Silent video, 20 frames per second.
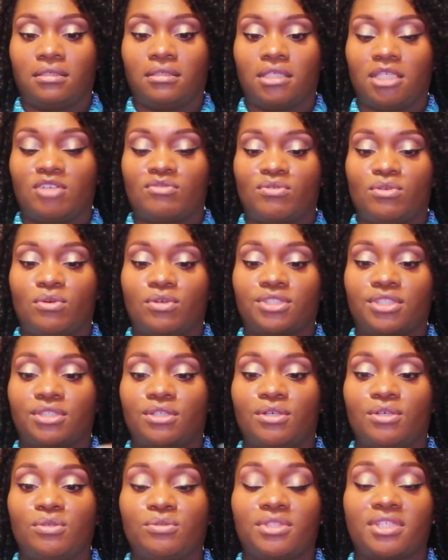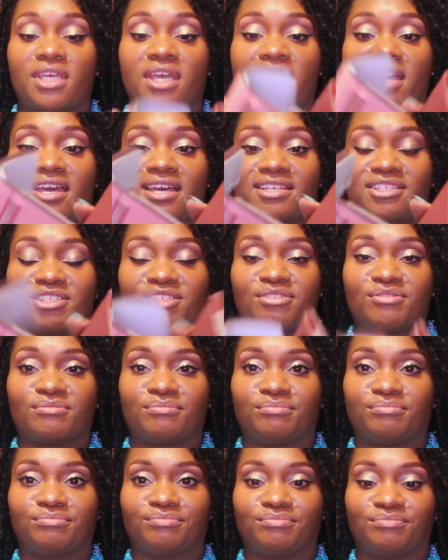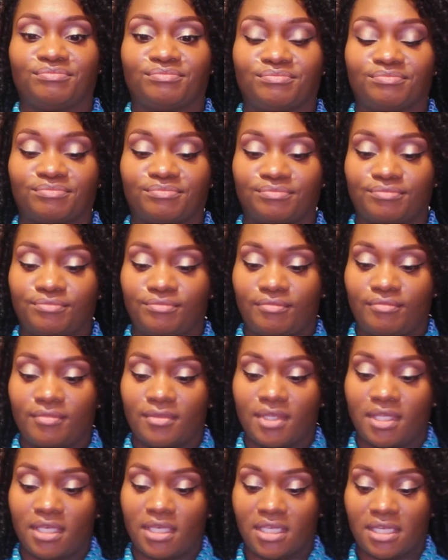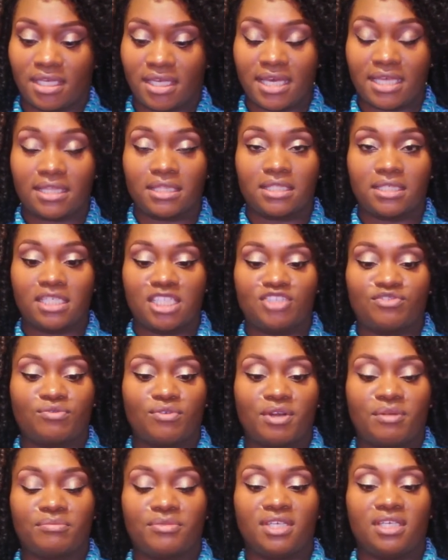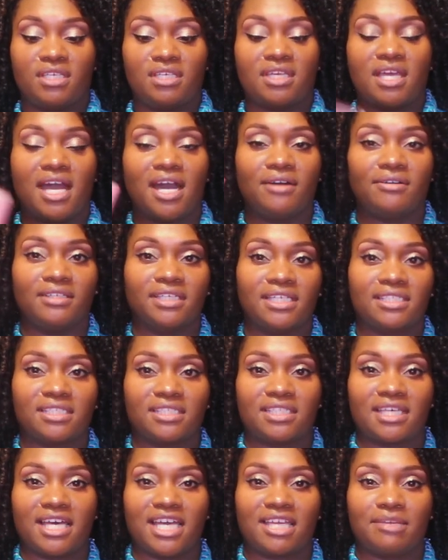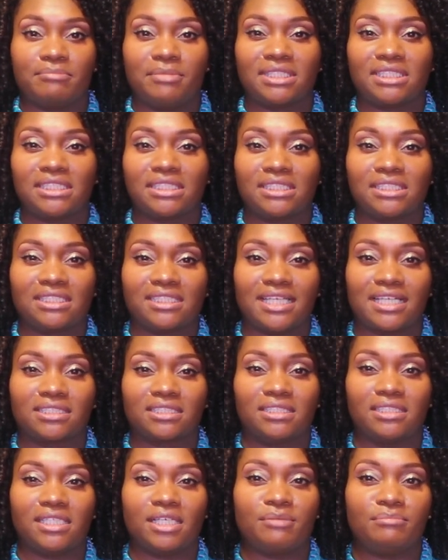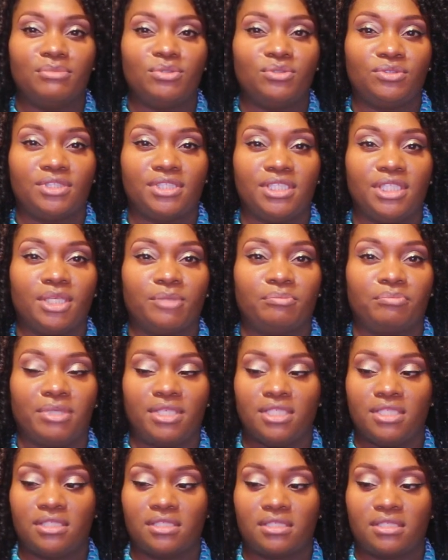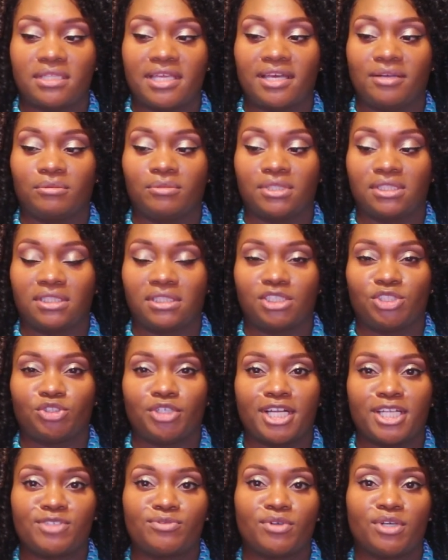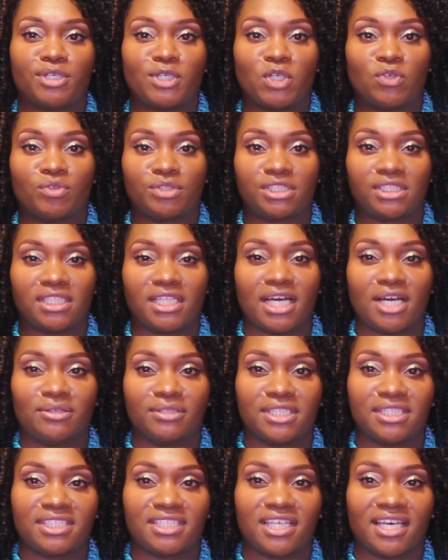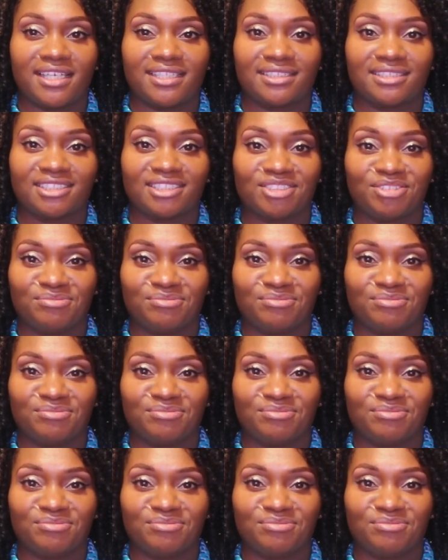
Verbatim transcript: And of course it holds cash. And I got this from the outlet site, but this is actually a boutique piece that was transferred over to the outlet site.